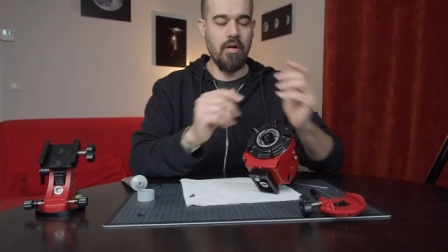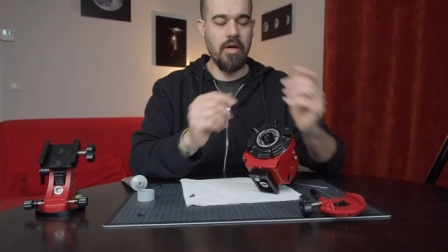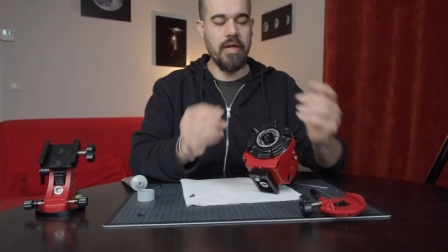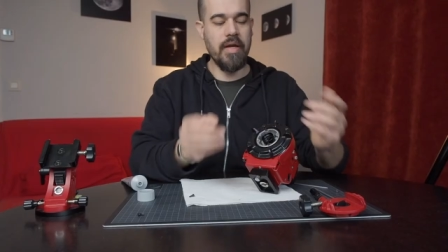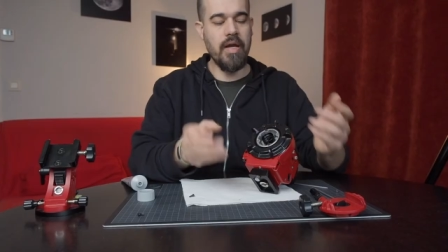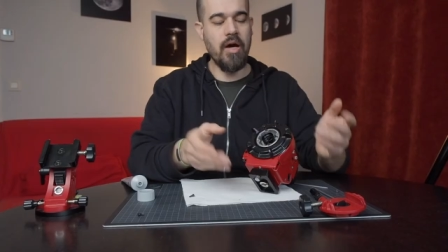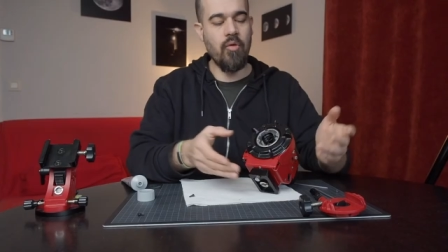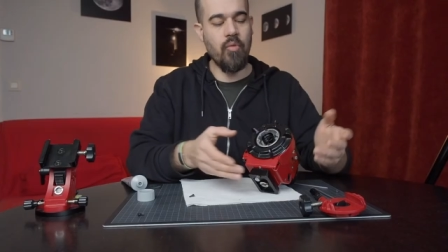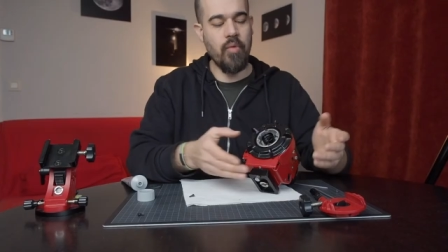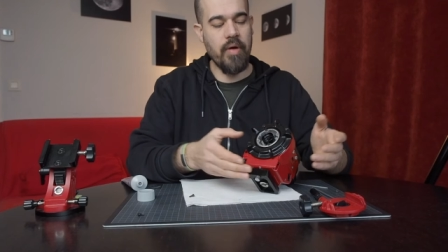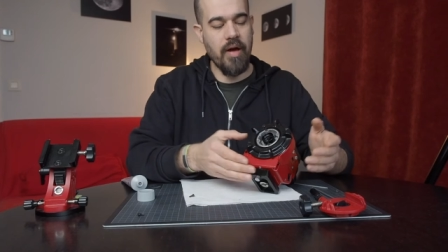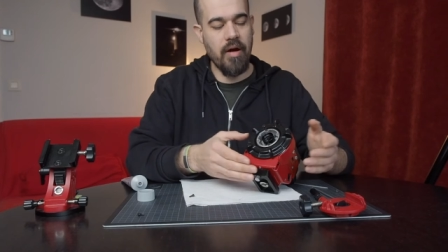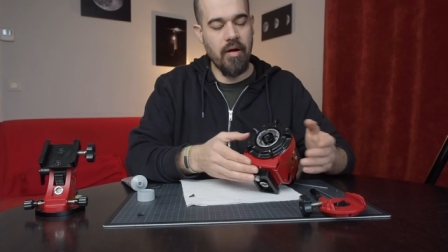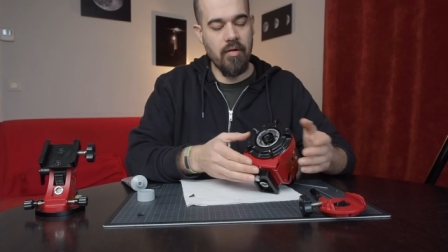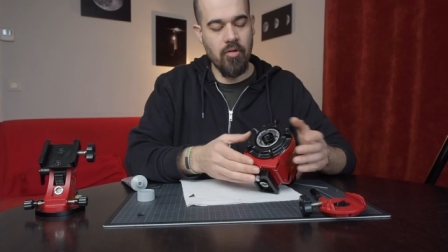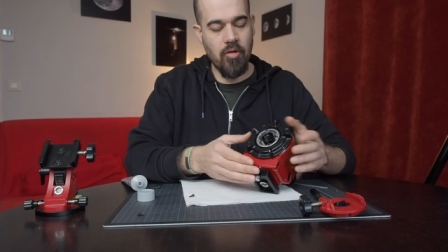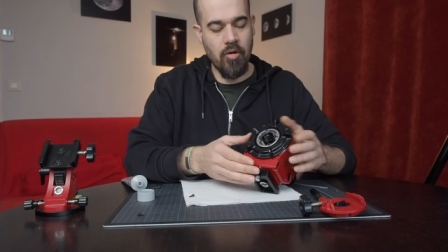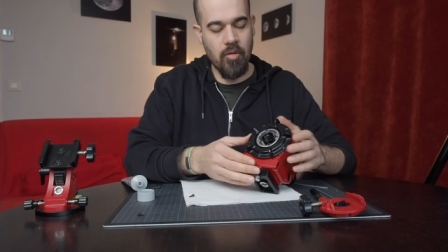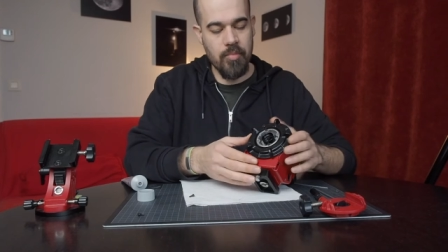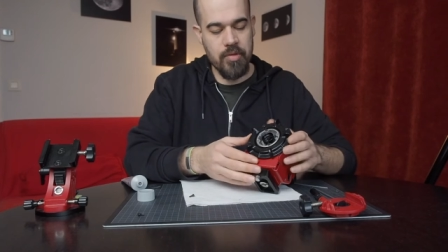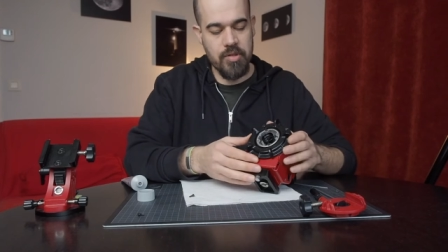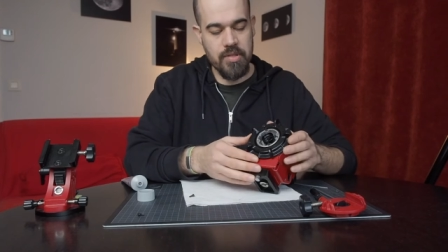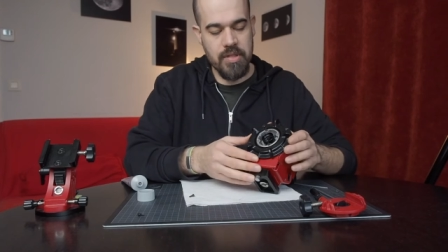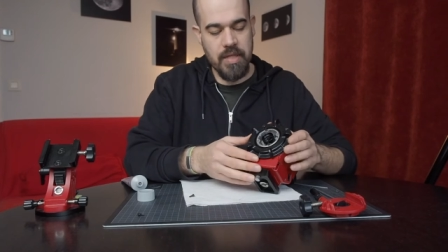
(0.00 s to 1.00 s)
now we are
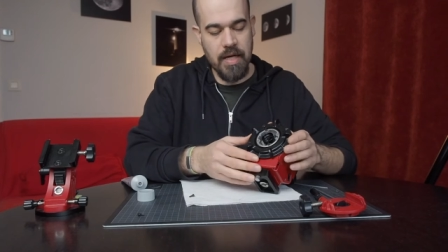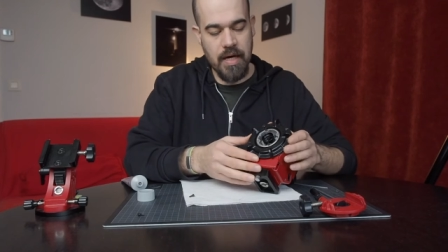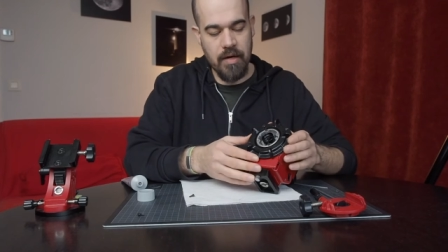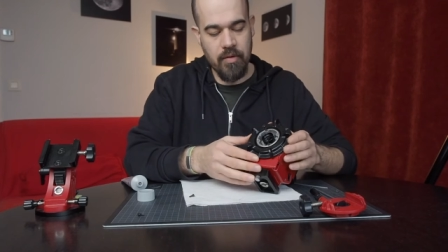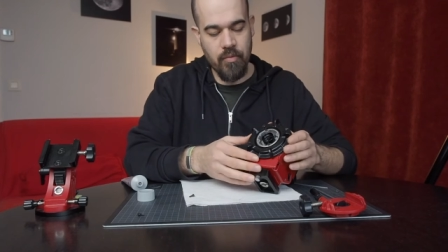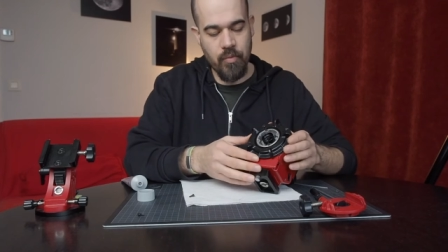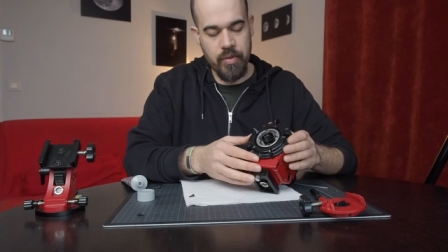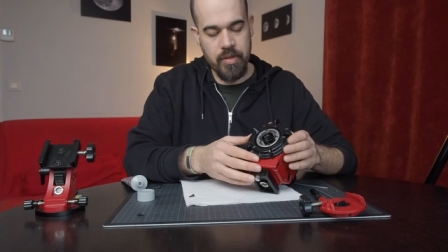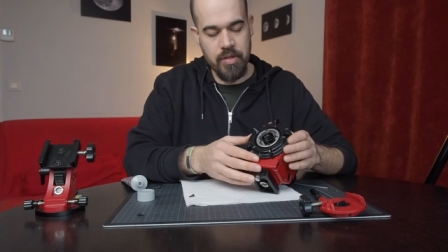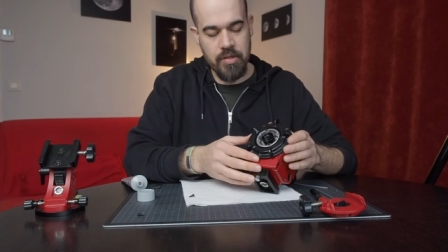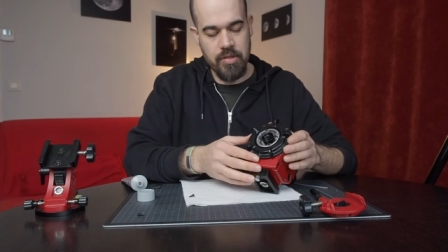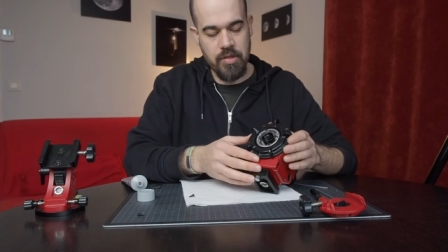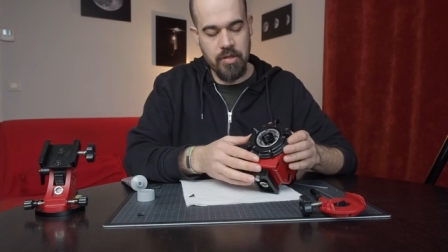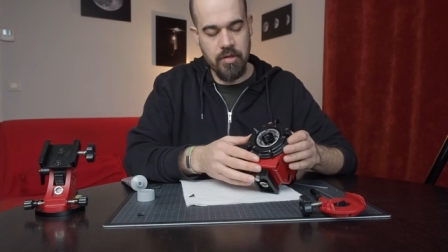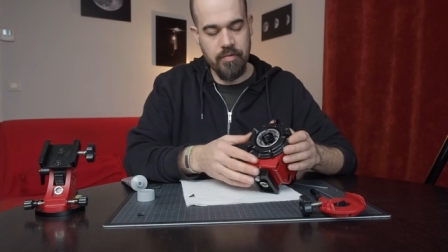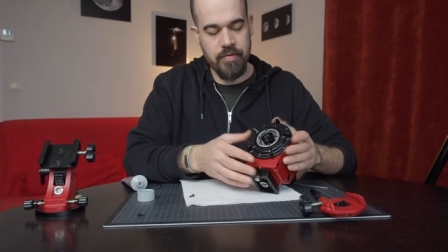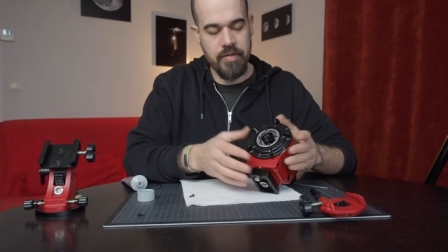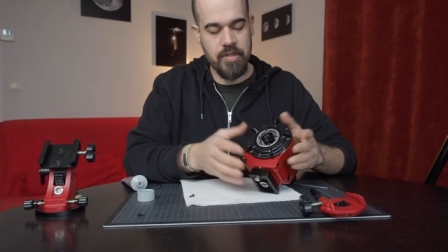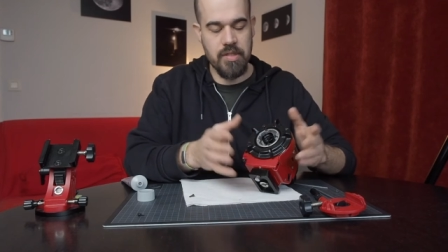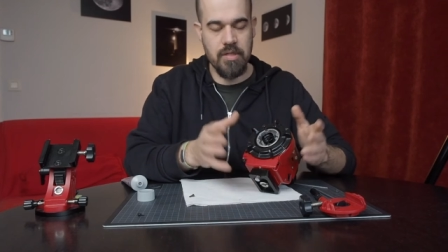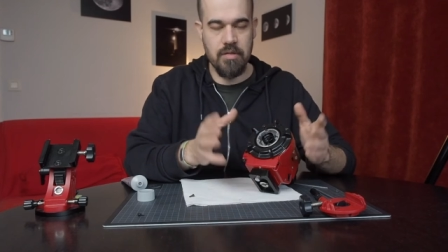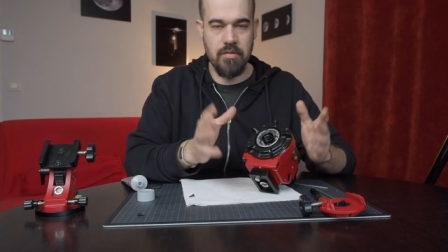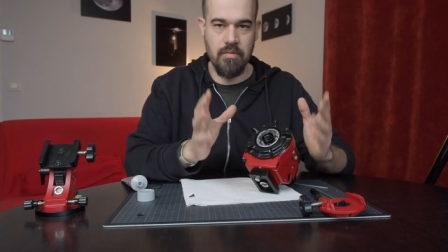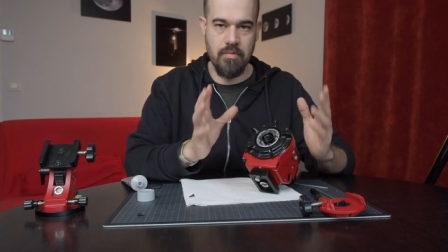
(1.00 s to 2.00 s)
almost done with the
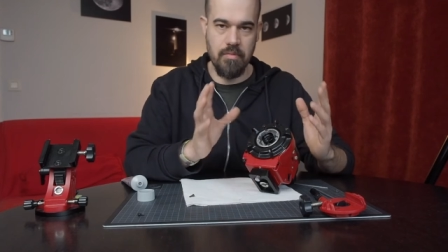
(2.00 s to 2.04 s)
servicing,